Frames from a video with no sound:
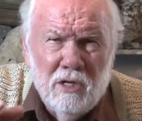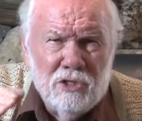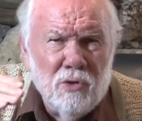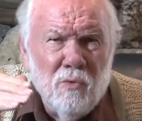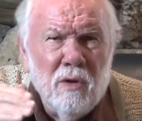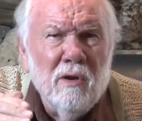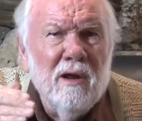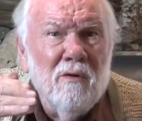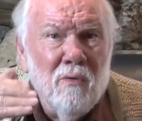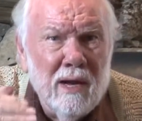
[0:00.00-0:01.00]
So we're
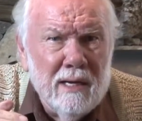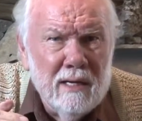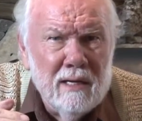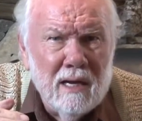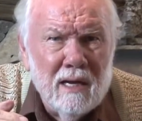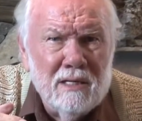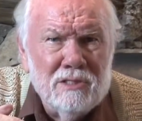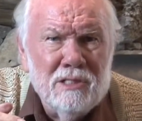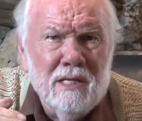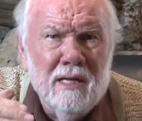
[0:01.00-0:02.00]
going to
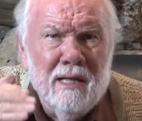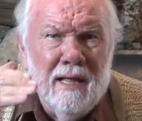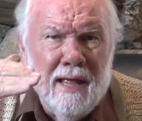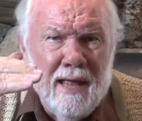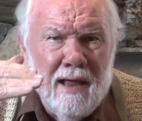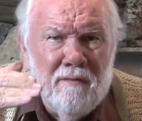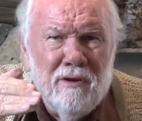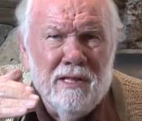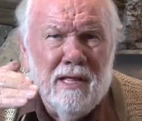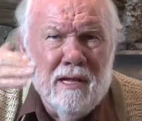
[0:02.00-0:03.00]
recognize
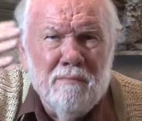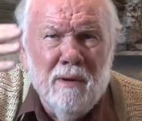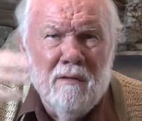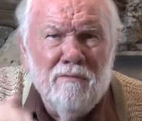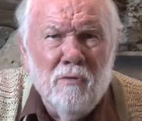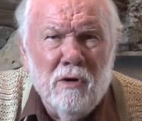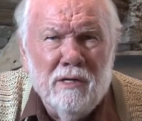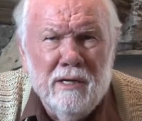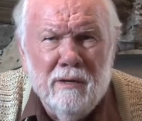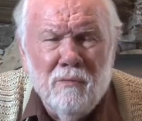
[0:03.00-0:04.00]
everything above
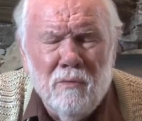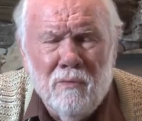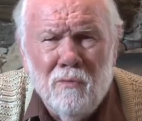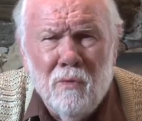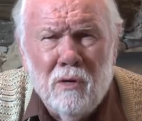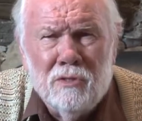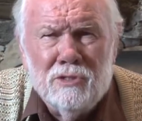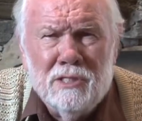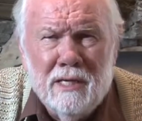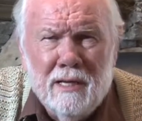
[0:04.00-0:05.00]
fourteen
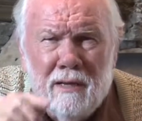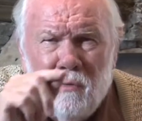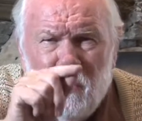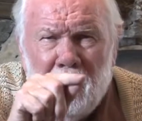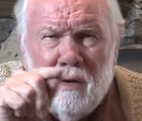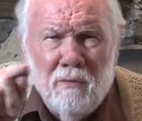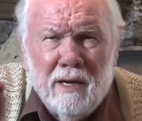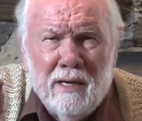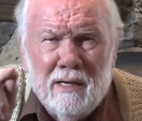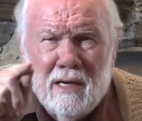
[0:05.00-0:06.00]
words. We're going to
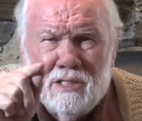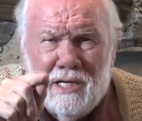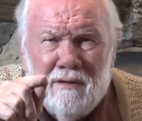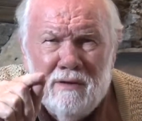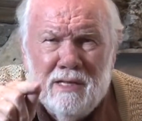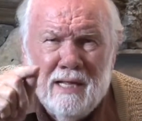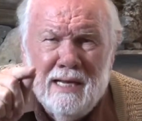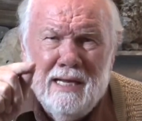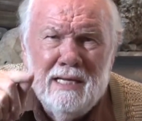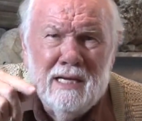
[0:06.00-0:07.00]
recognize everything
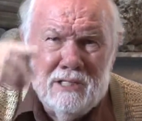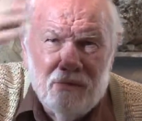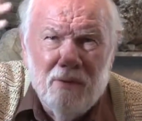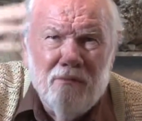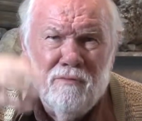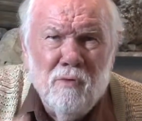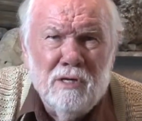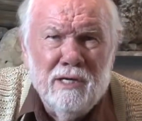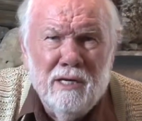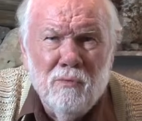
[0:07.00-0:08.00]
he does above
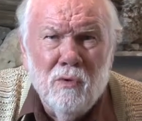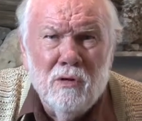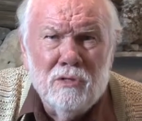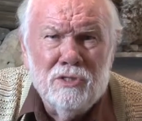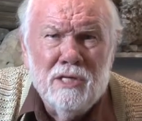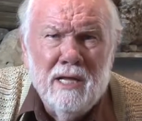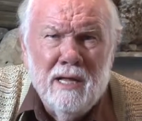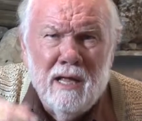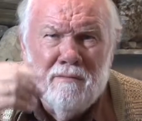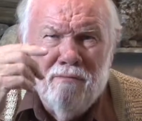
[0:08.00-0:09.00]
fourteen words
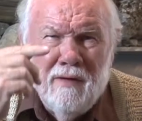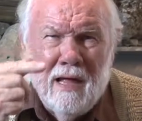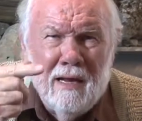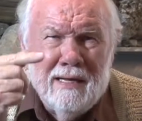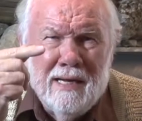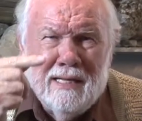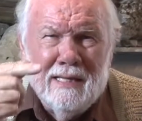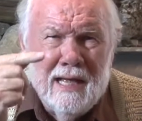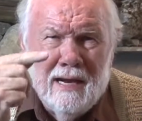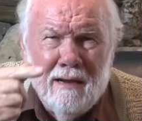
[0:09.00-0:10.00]
and
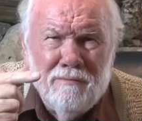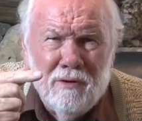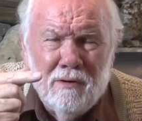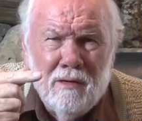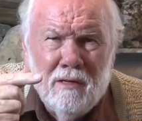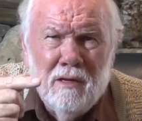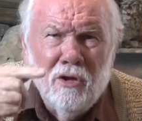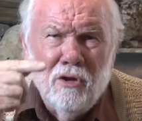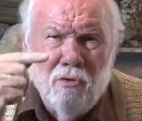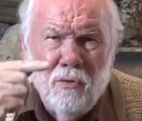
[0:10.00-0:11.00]
validate that effort.
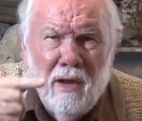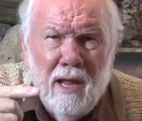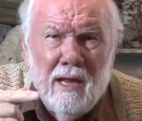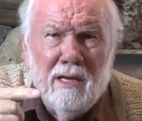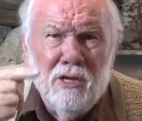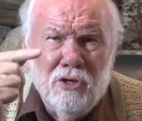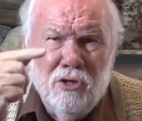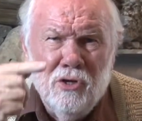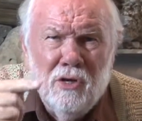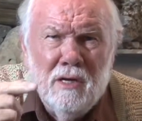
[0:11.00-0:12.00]

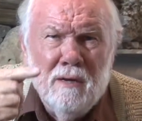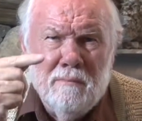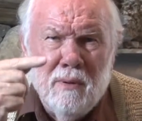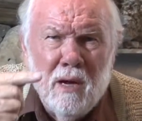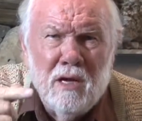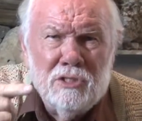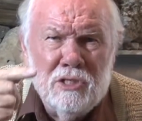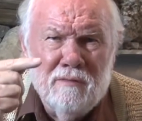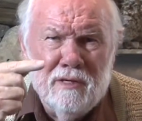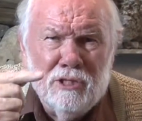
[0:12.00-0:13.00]
Create good,
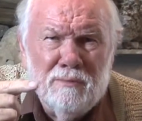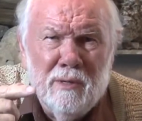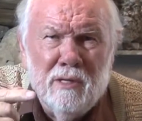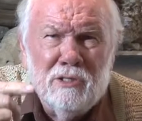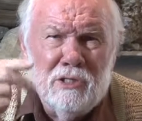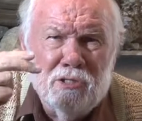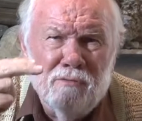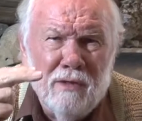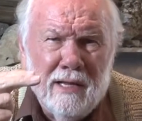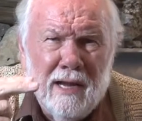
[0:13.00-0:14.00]
positive experiences
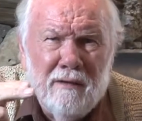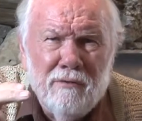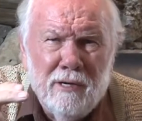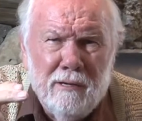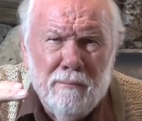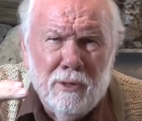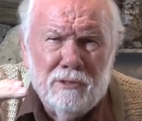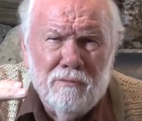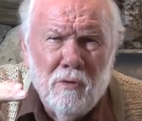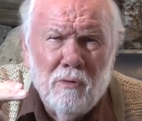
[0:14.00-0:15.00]
for the effort he
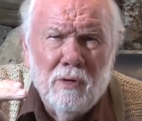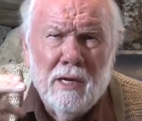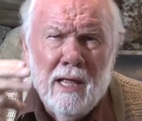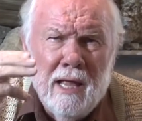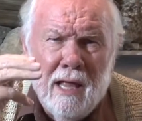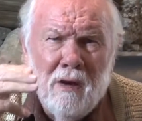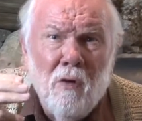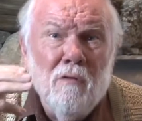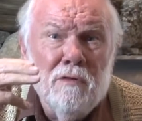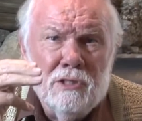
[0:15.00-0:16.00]
puts forward. And
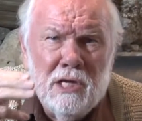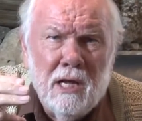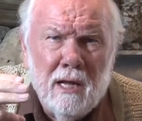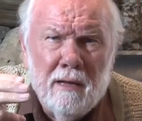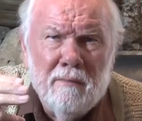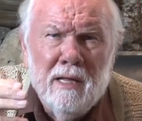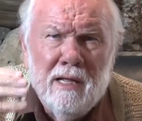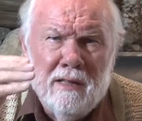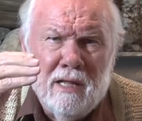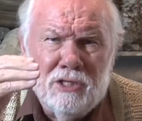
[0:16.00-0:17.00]
over time,
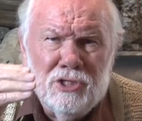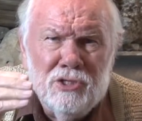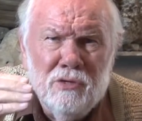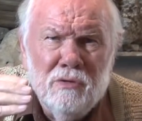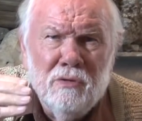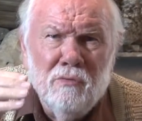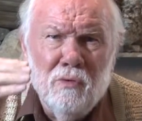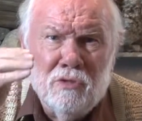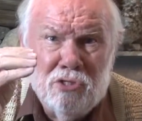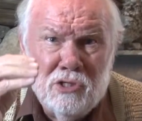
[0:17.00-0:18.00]
that student
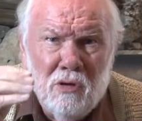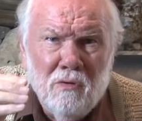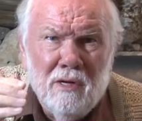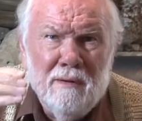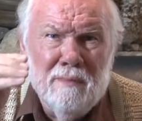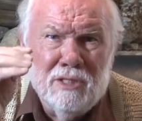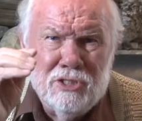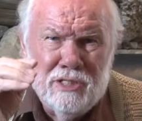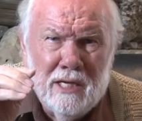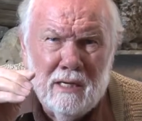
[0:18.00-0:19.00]
will slowly but
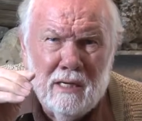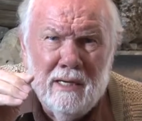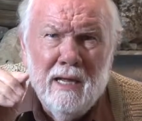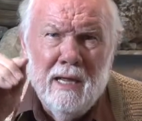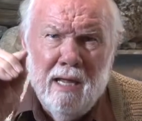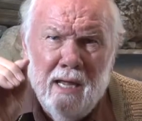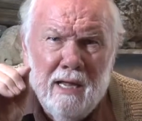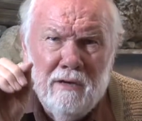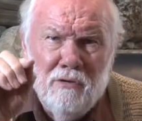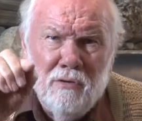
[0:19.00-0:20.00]
steadily
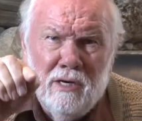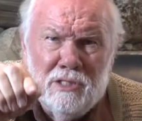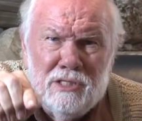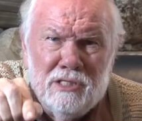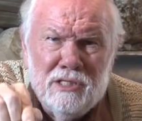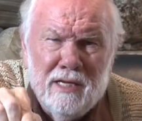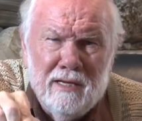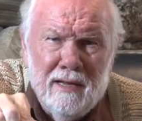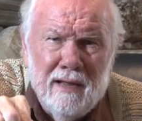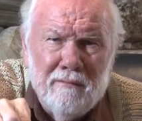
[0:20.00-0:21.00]
increase his
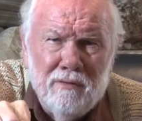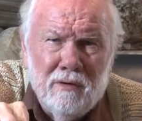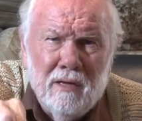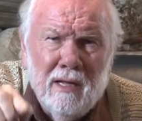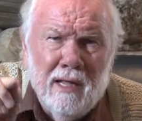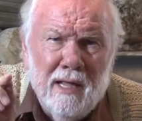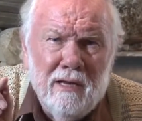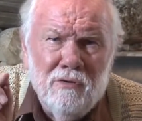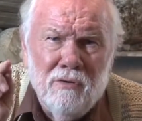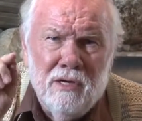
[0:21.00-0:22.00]
effort,
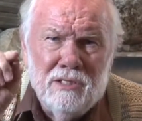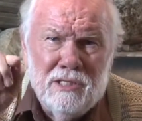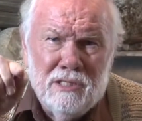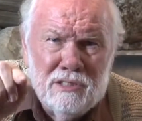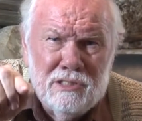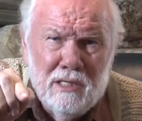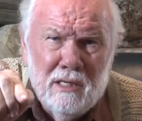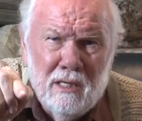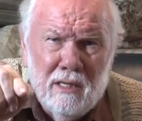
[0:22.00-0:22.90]
increase his,